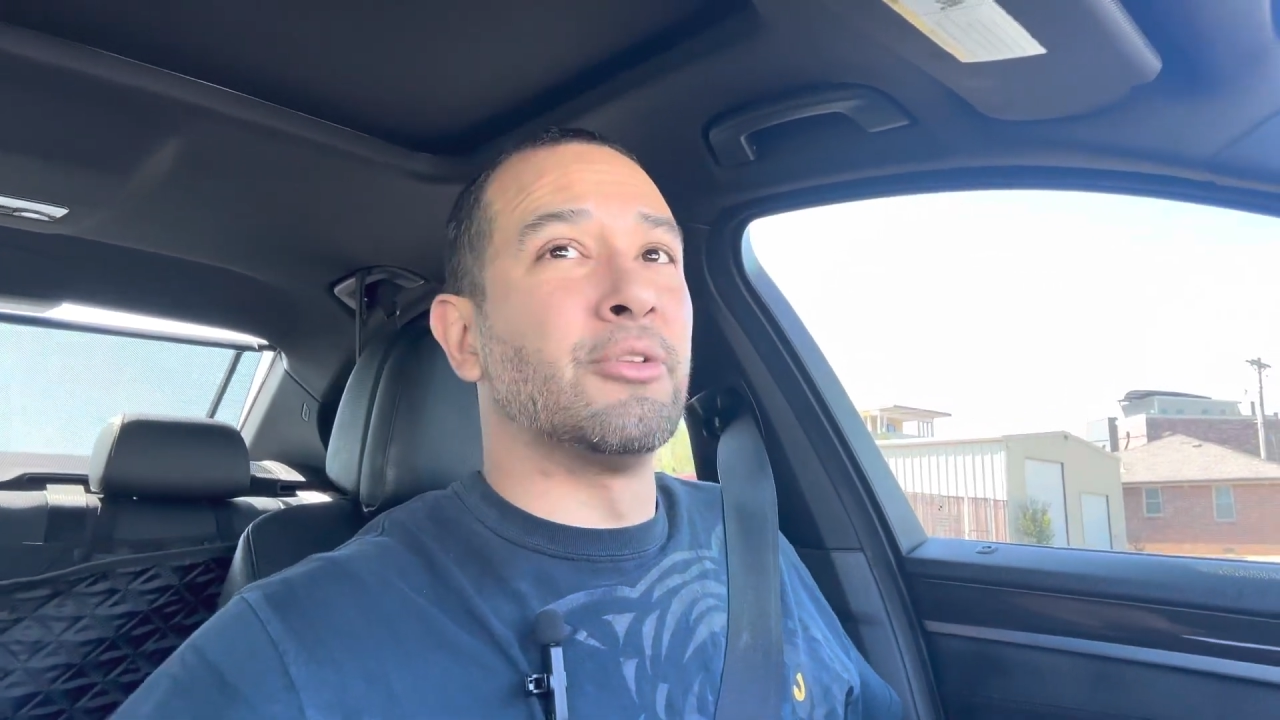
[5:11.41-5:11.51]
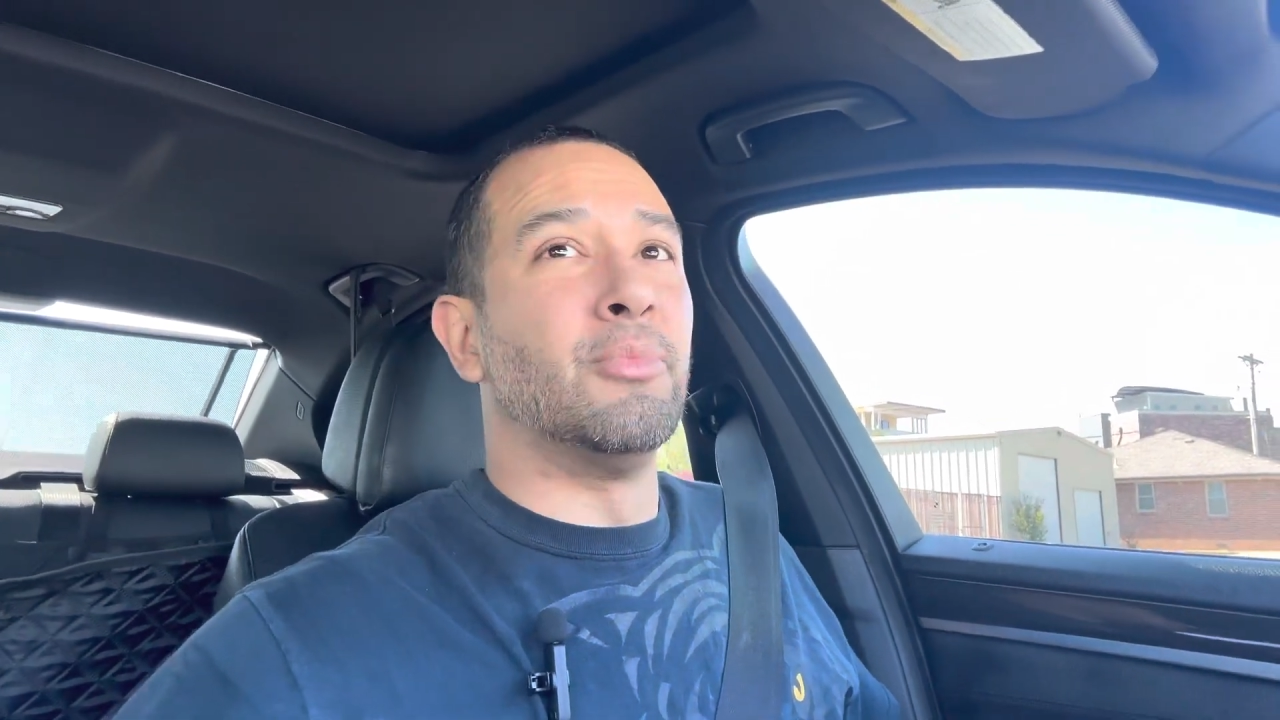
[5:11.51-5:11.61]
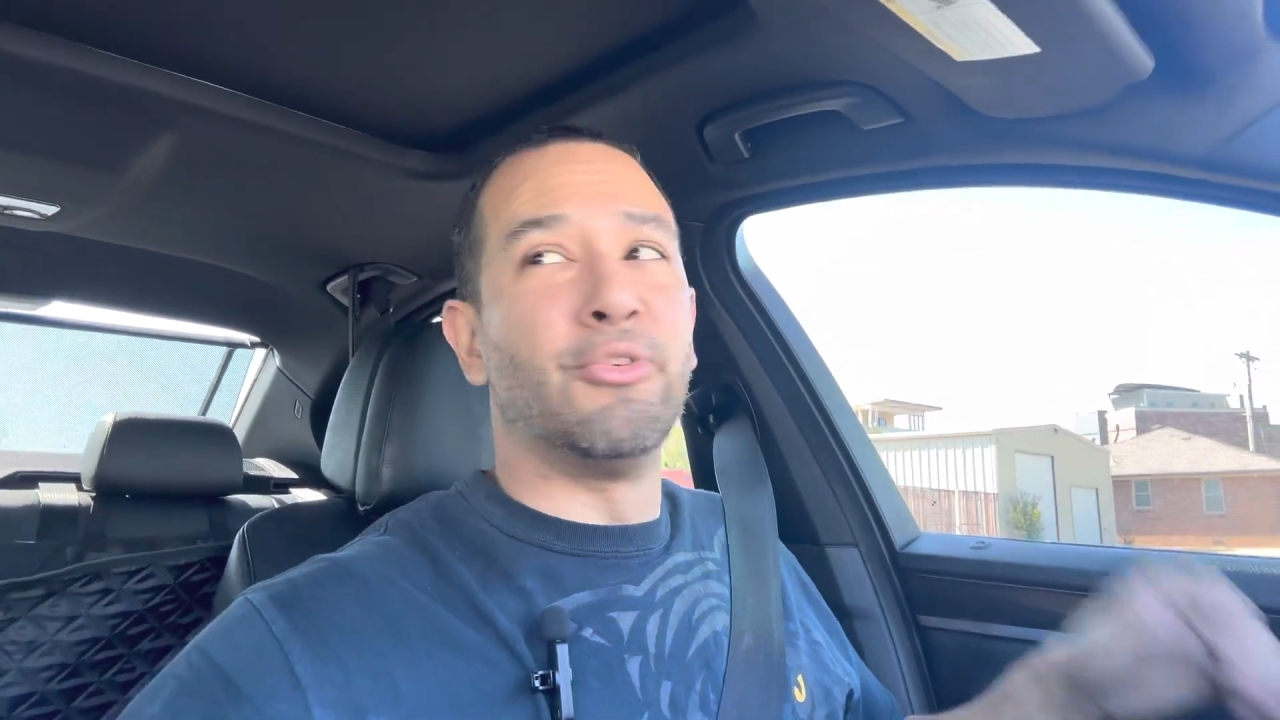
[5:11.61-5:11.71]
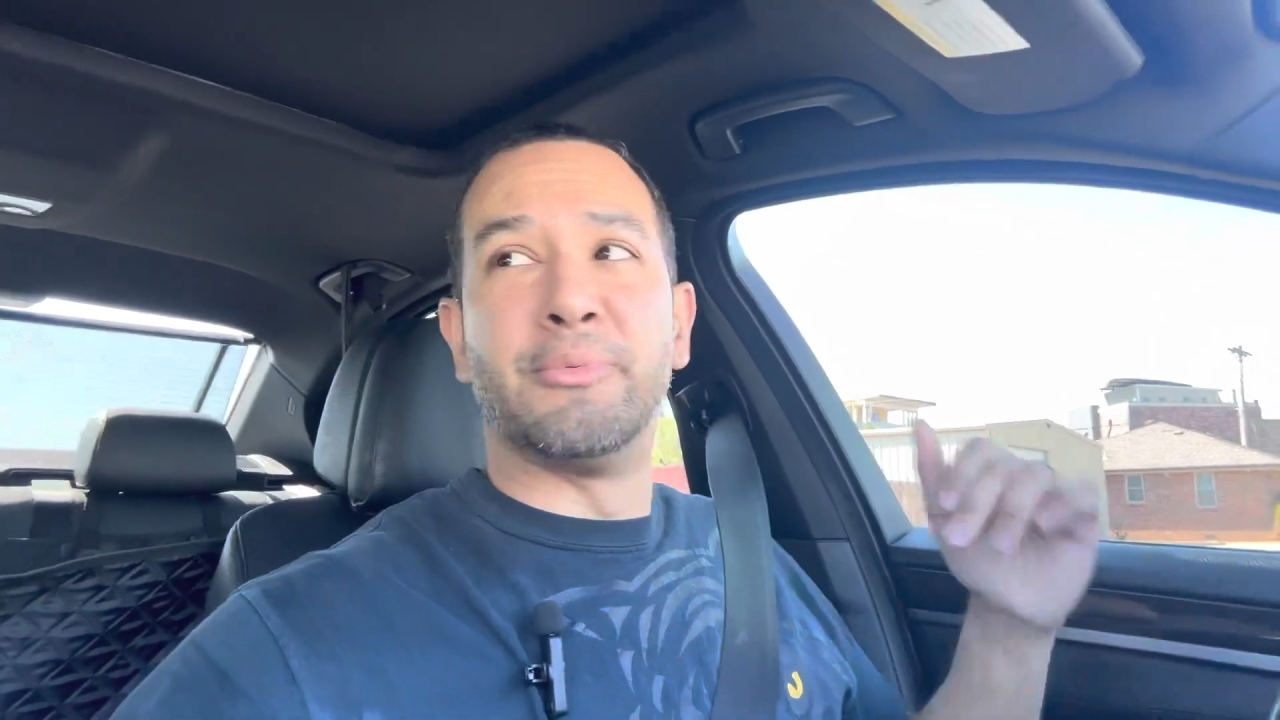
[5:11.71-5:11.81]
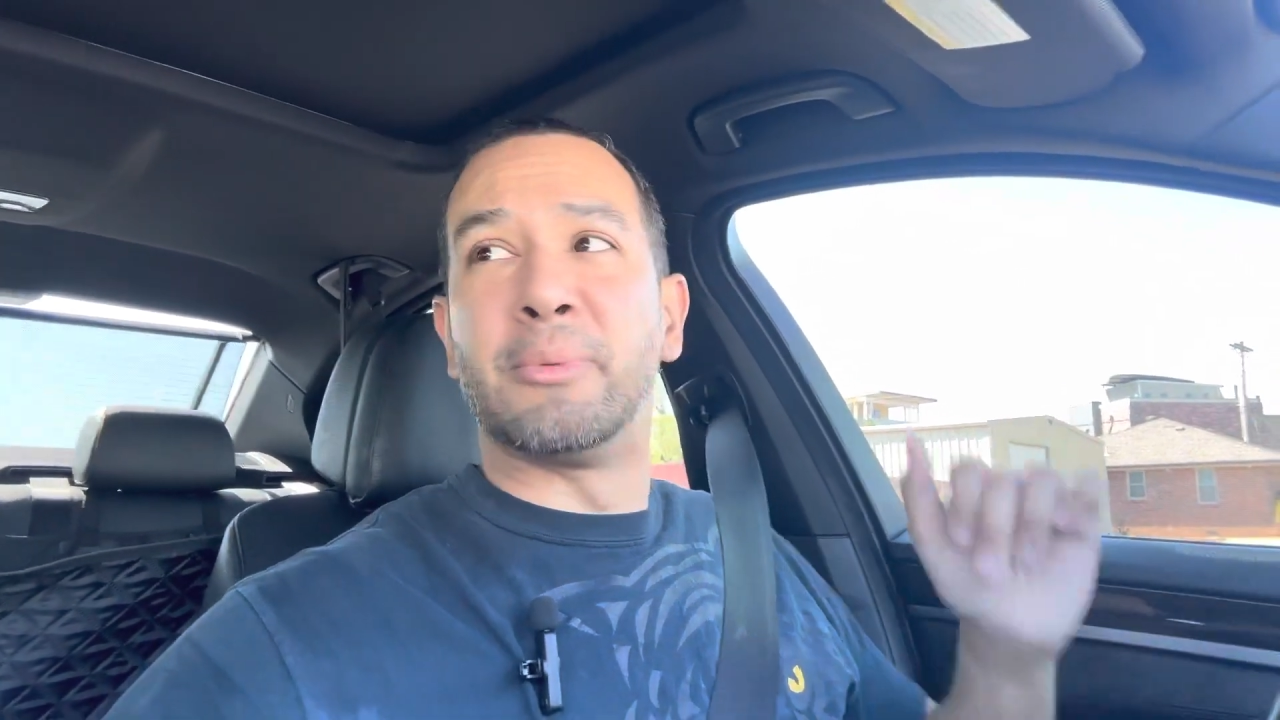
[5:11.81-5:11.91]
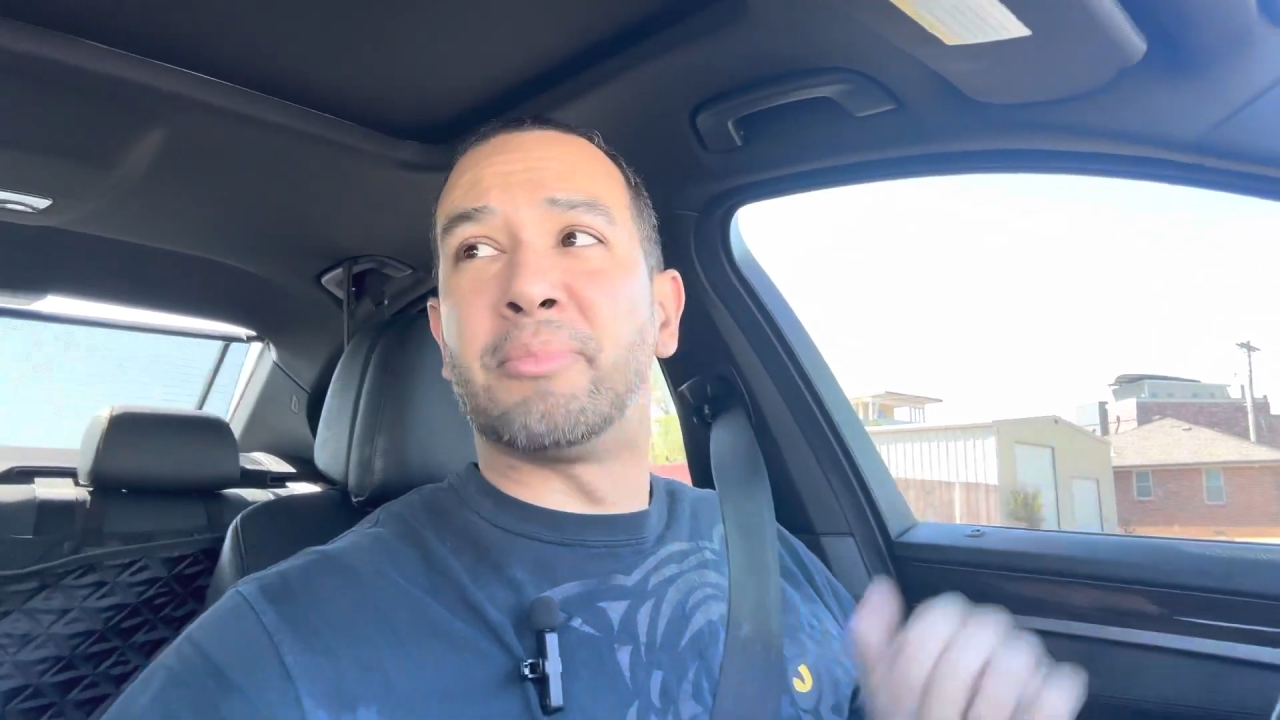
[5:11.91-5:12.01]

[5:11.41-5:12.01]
movement